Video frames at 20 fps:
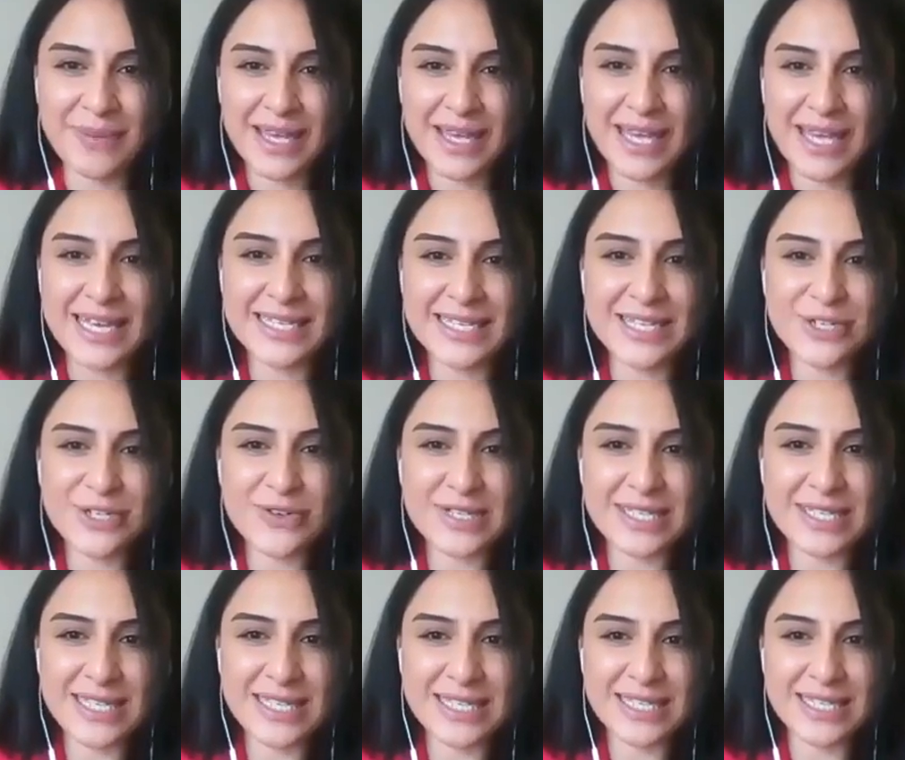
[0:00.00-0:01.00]
He's
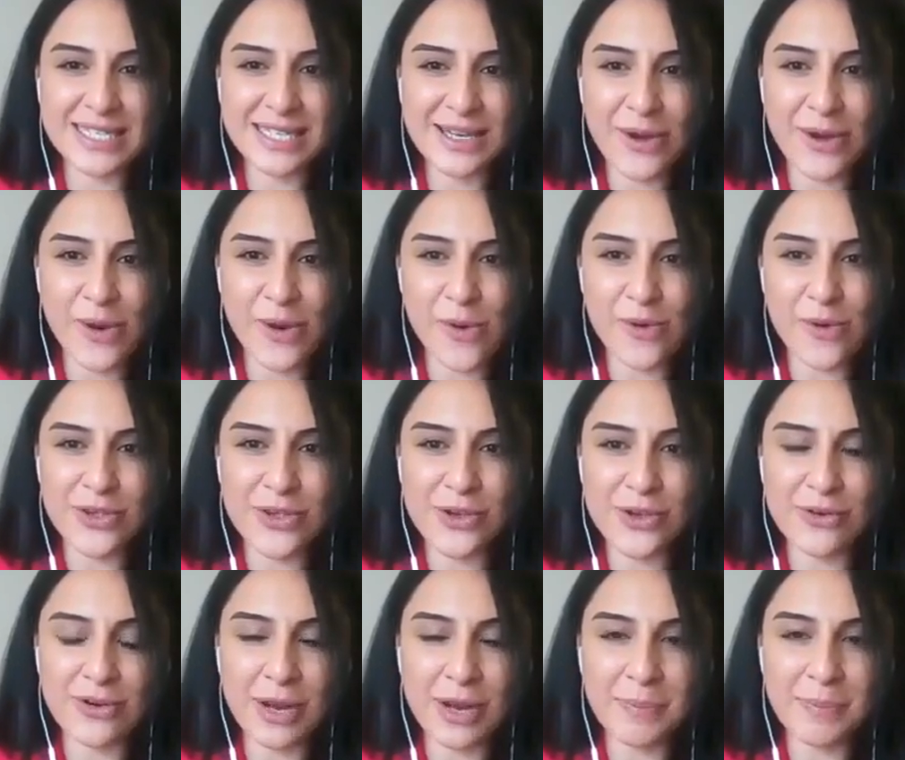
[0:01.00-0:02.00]
interested to know
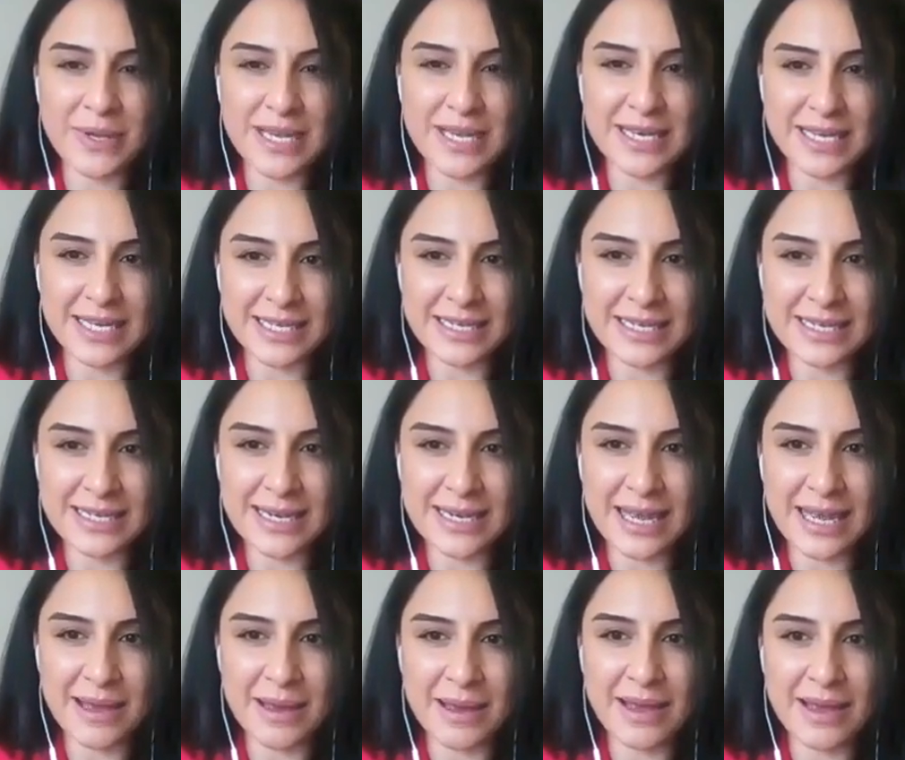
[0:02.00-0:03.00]
your opinion,
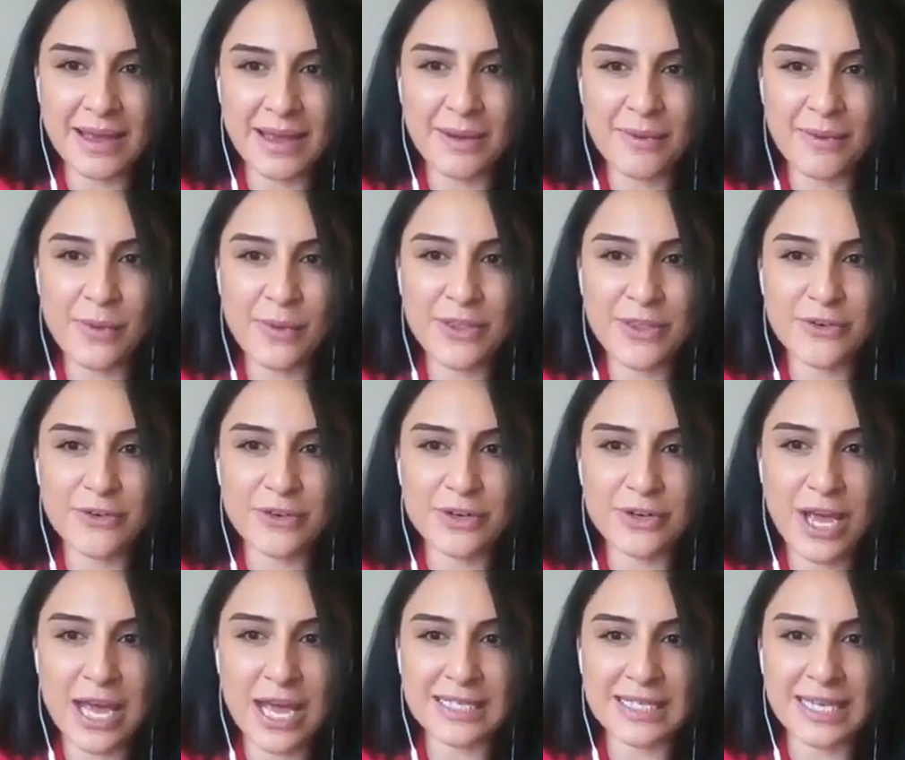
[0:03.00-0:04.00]
whether or
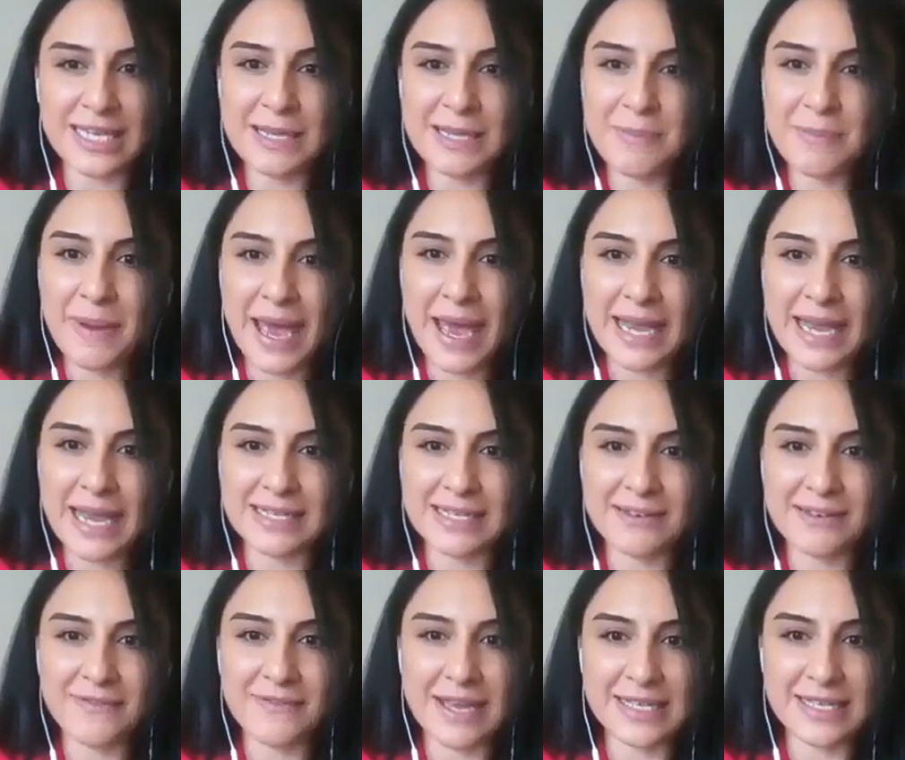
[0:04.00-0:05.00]
not the impact
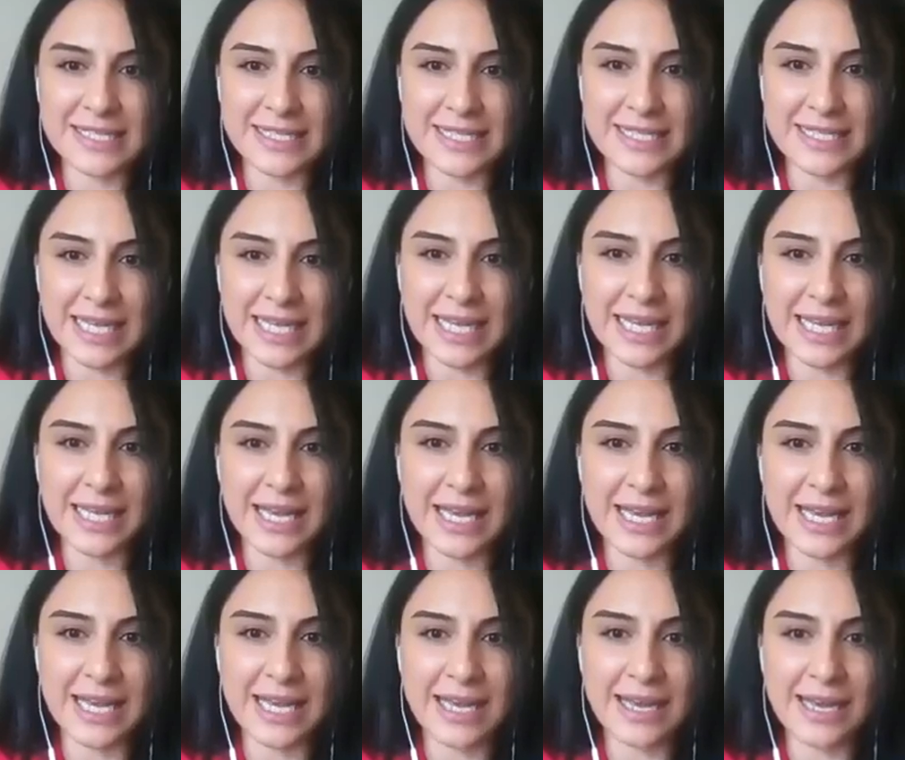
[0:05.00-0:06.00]
investing
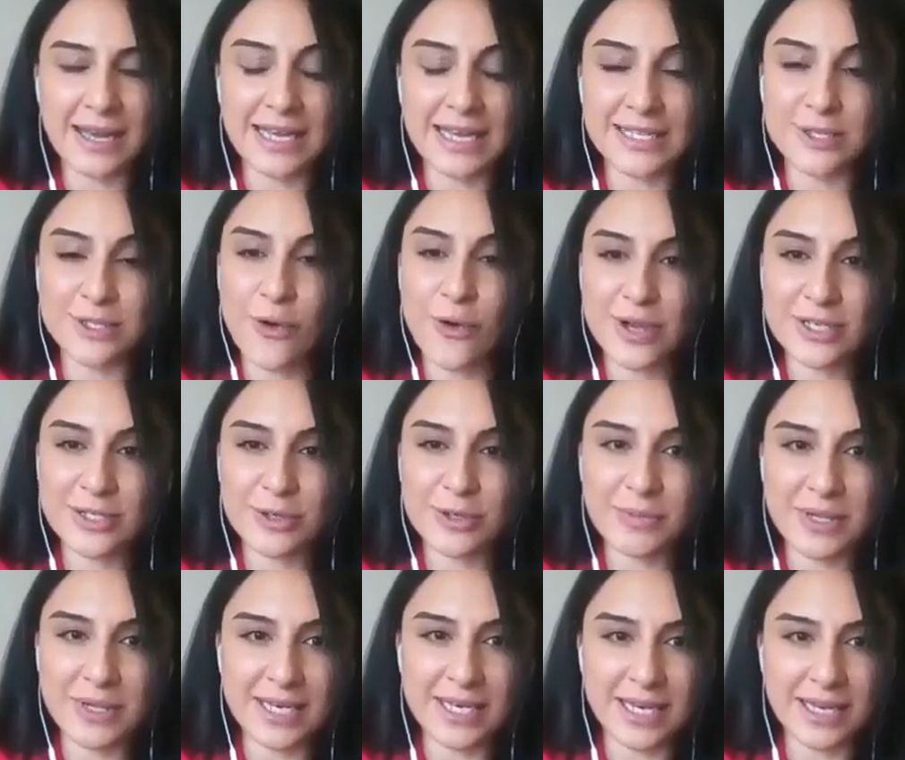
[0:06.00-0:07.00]
is going to
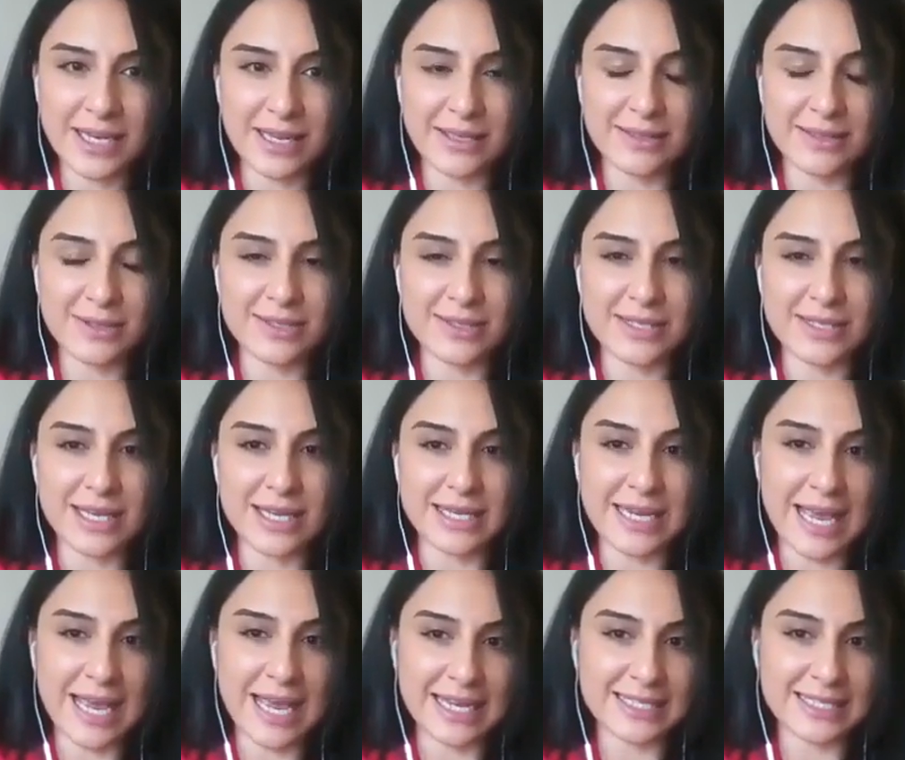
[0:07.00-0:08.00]
be the
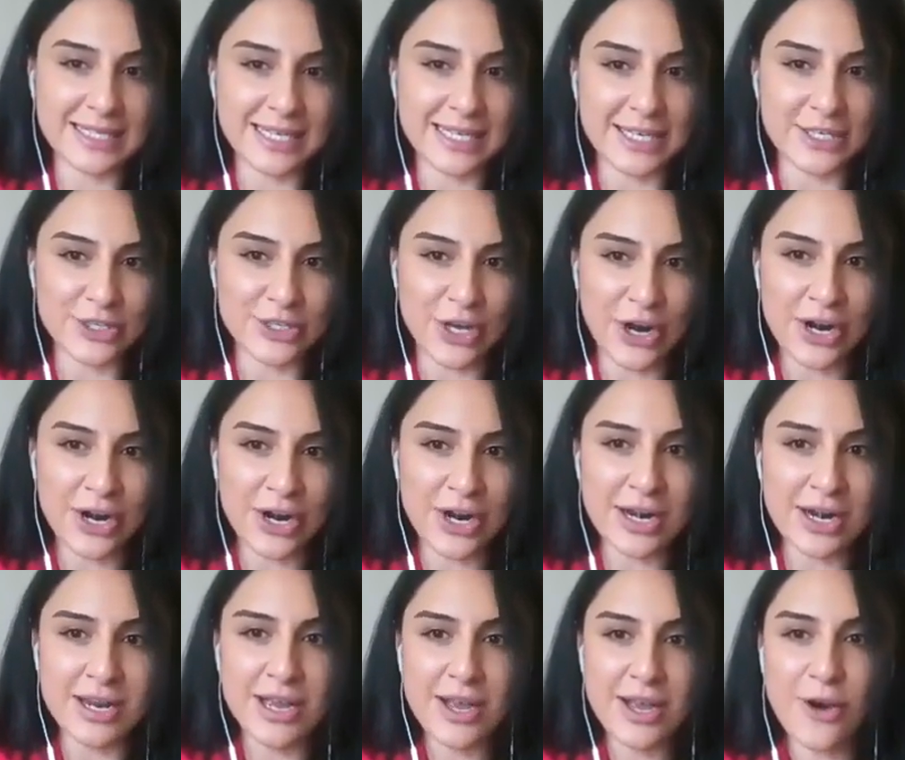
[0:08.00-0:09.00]
next CSR
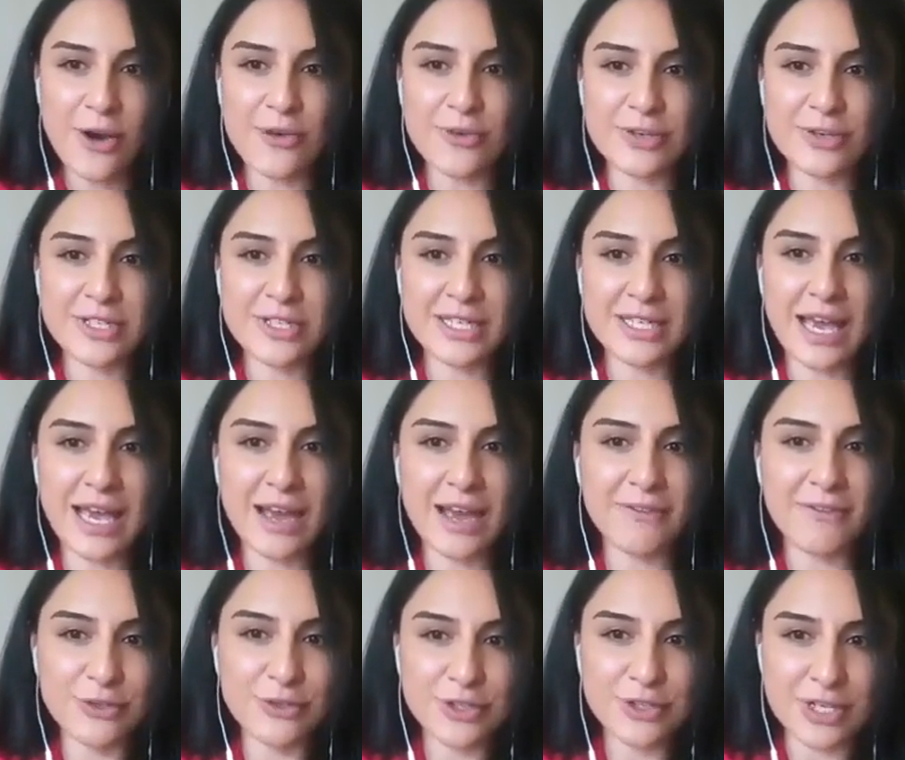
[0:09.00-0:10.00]
or the
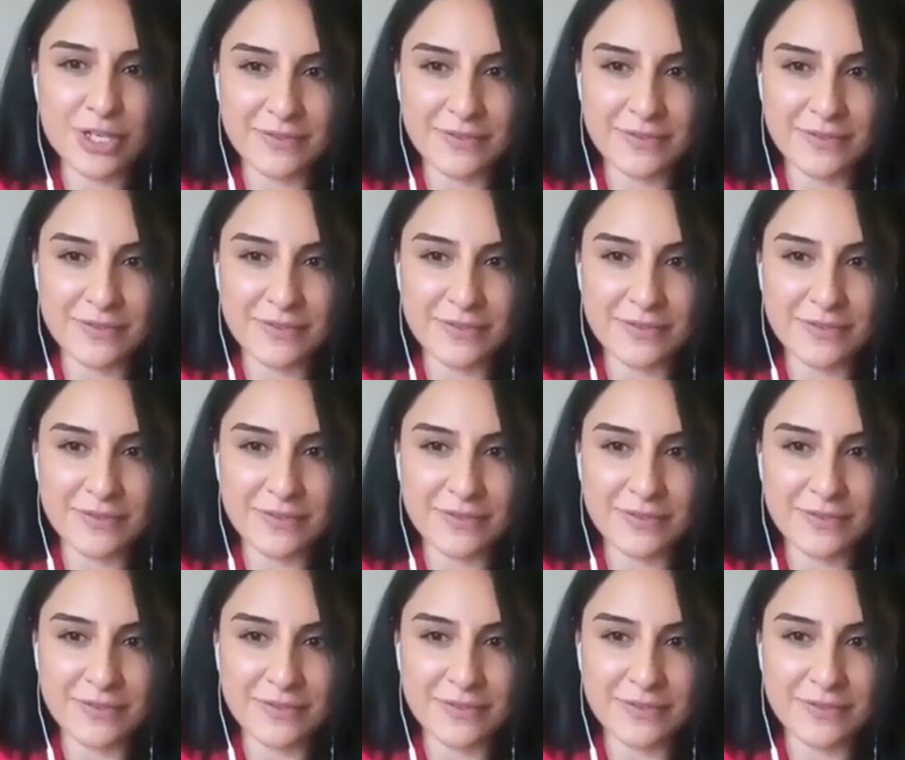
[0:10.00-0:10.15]
evolution of